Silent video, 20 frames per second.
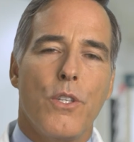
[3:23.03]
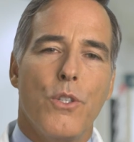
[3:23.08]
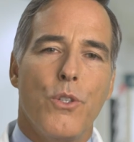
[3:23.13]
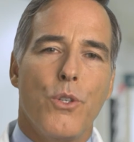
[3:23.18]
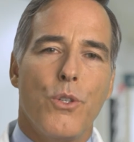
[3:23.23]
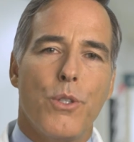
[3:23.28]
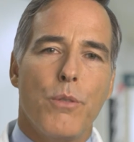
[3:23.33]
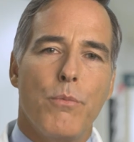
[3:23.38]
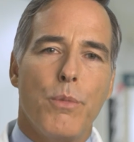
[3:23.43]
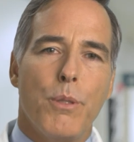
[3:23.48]
You
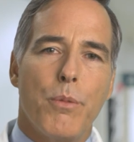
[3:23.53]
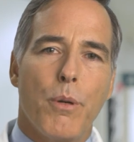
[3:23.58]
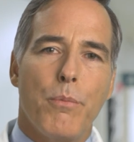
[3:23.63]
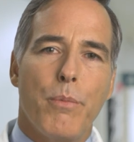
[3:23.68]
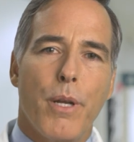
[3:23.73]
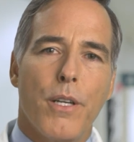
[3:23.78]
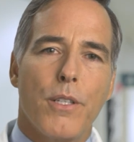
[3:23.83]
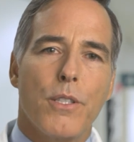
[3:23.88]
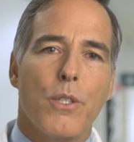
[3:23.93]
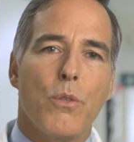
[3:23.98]
should be
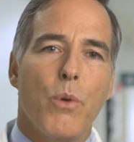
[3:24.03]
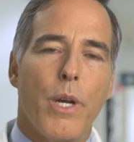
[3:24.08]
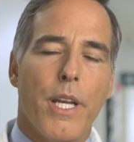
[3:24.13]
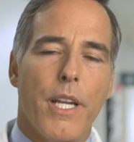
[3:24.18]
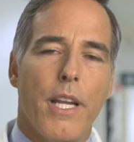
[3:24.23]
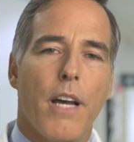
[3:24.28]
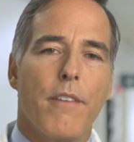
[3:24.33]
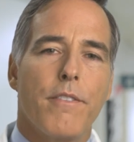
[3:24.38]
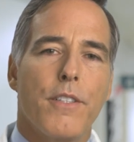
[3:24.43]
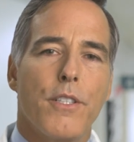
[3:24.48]
prepared to wait
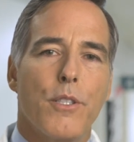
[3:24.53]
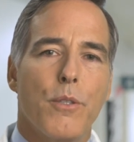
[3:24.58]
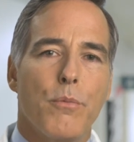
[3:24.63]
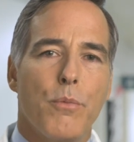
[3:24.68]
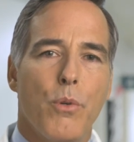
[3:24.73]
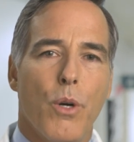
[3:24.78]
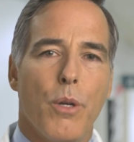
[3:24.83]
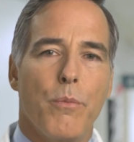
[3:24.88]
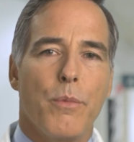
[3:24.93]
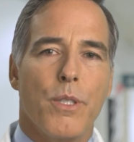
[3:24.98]
after your
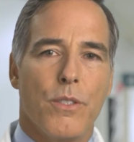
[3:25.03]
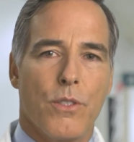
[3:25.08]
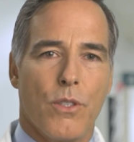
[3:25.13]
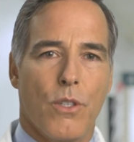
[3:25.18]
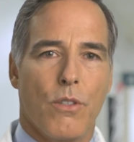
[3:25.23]
appointment is